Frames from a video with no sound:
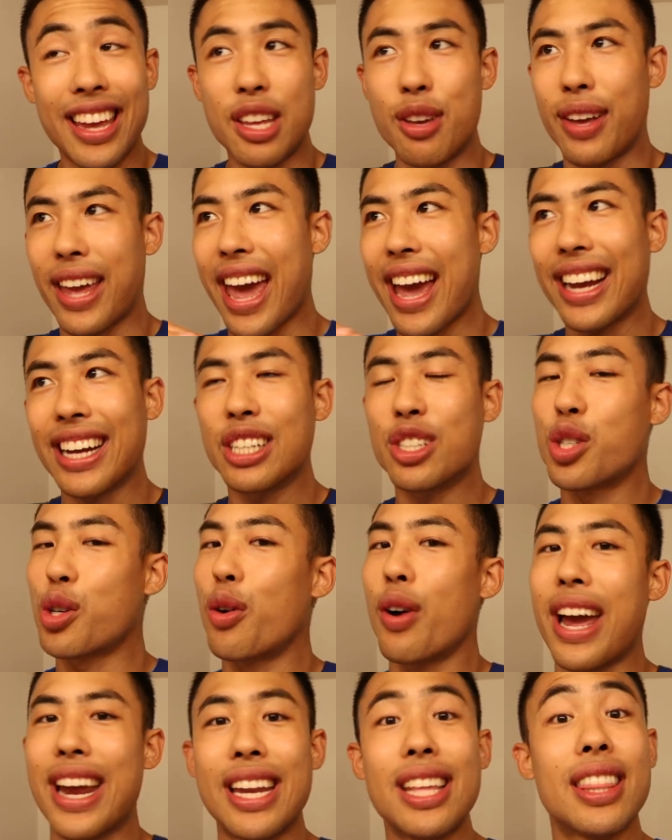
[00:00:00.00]
You can't
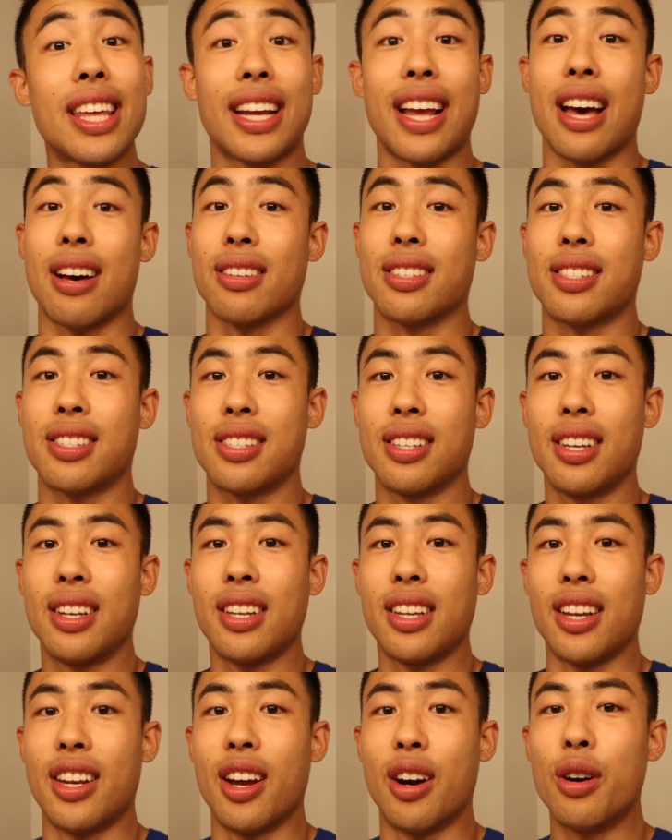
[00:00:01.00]
control anything else,
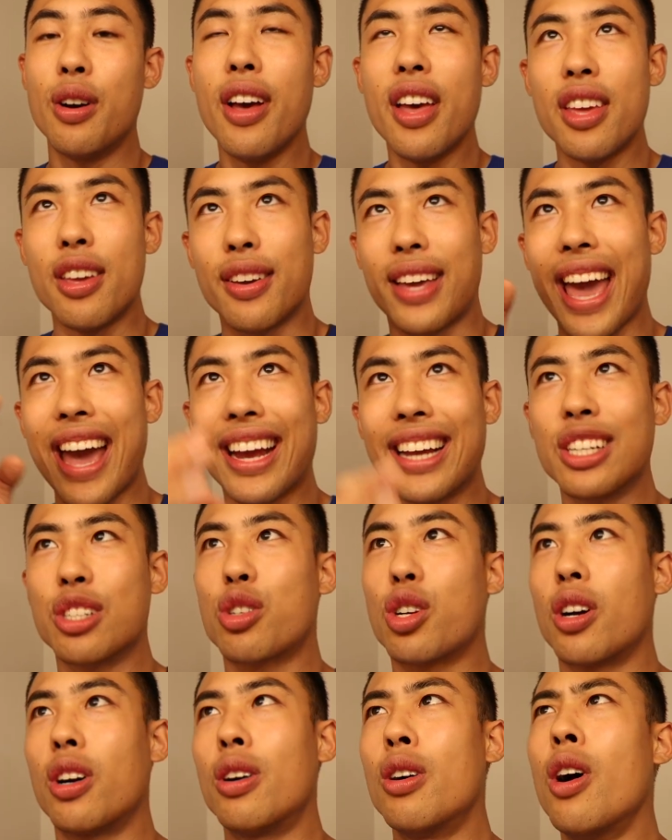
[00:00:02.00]
you know? You can't
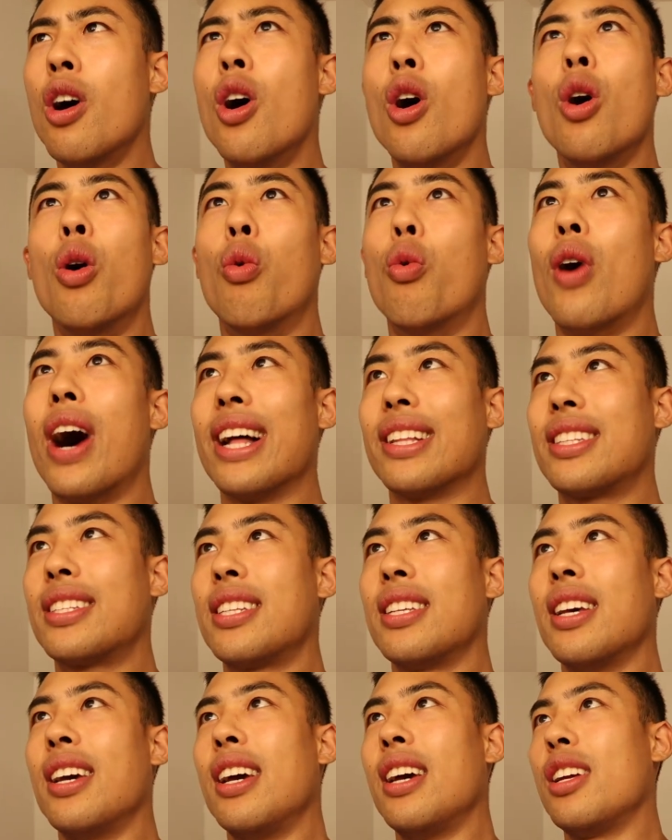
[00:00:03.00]
control
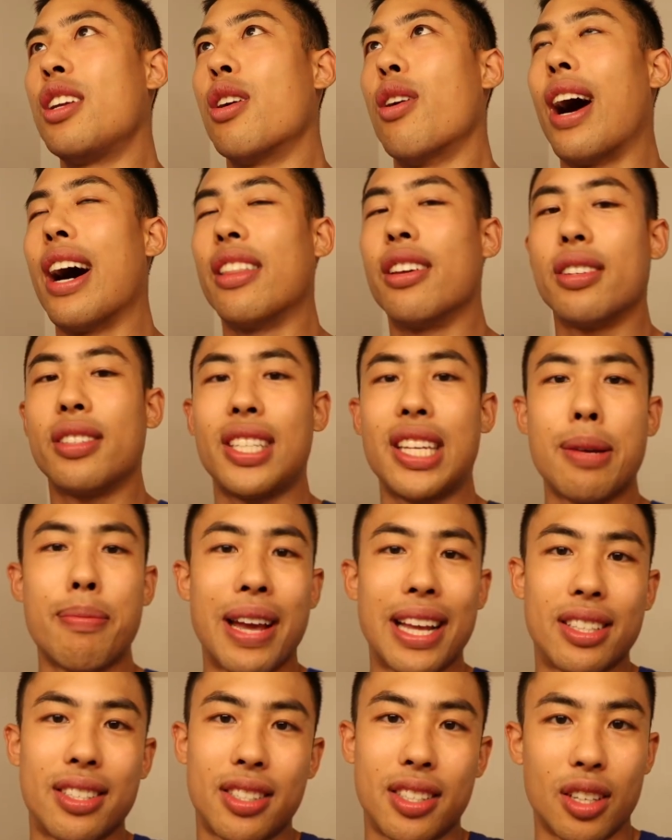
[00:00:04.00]
what your other
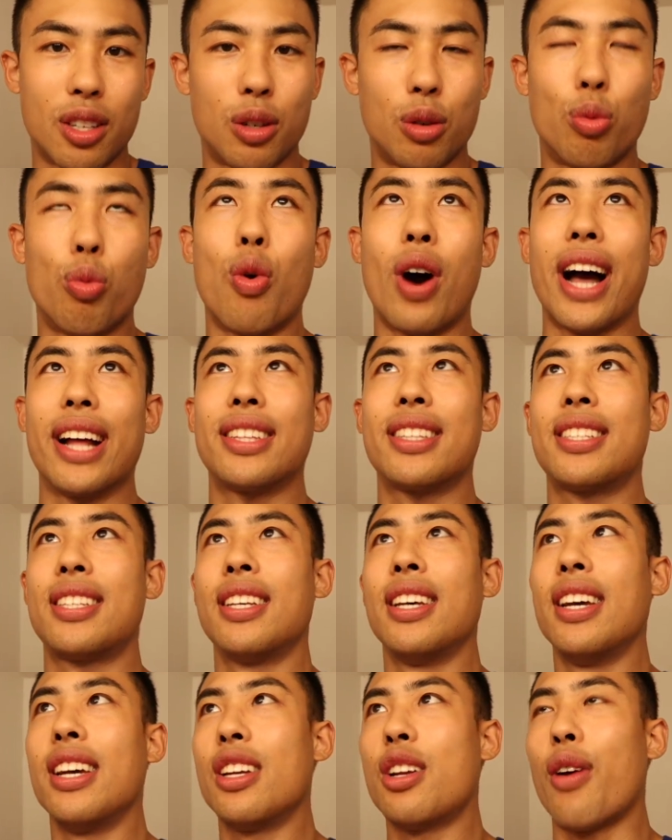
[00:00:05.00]
teammates do,
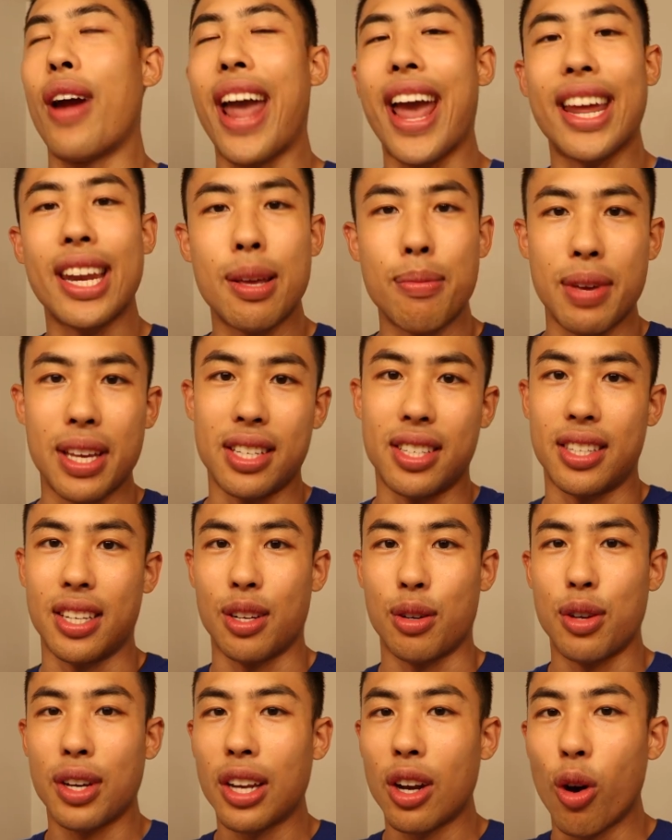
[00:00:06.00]
what your enemies
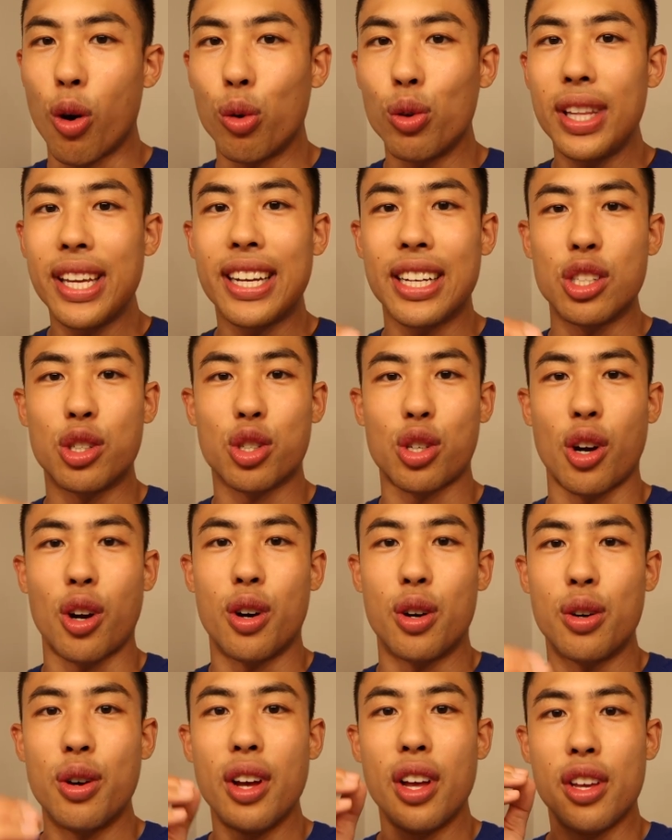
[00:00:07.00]
do. You can only
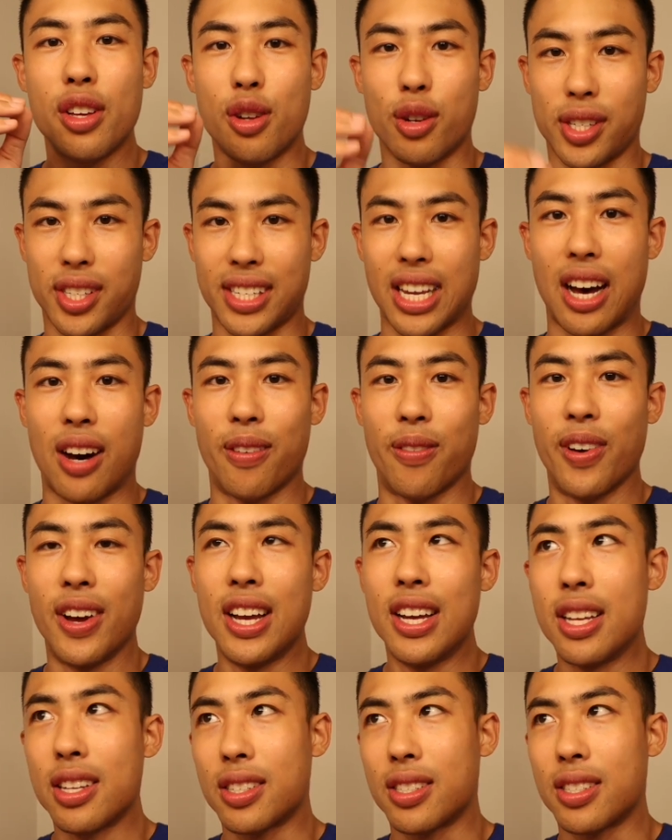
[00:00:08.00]
control yourself.